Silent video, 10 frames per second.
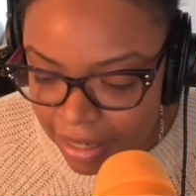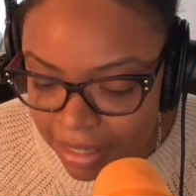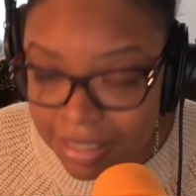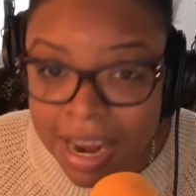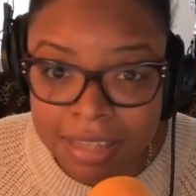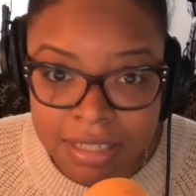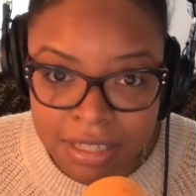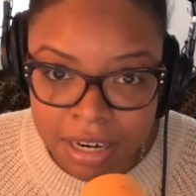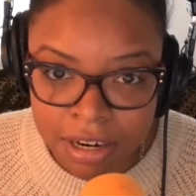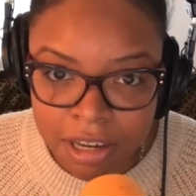is
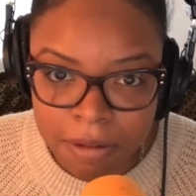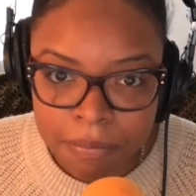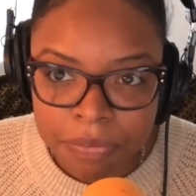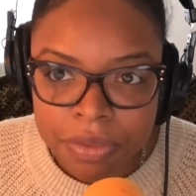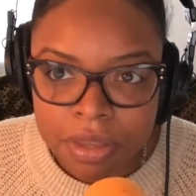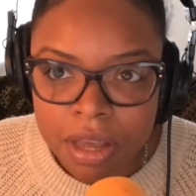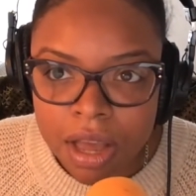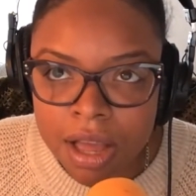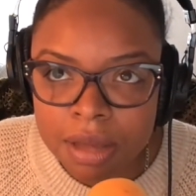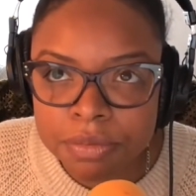necessary.
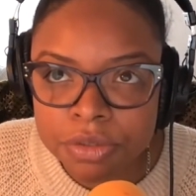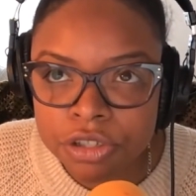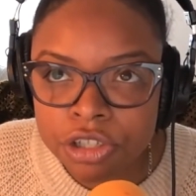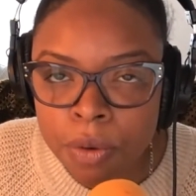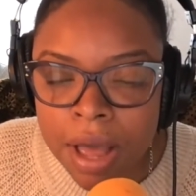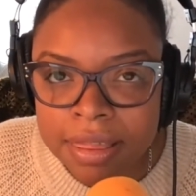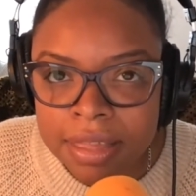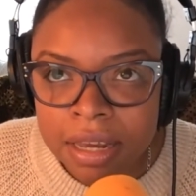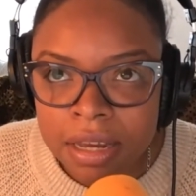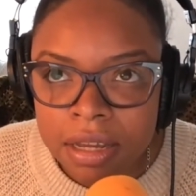So I
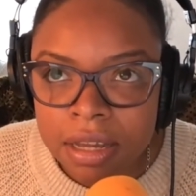think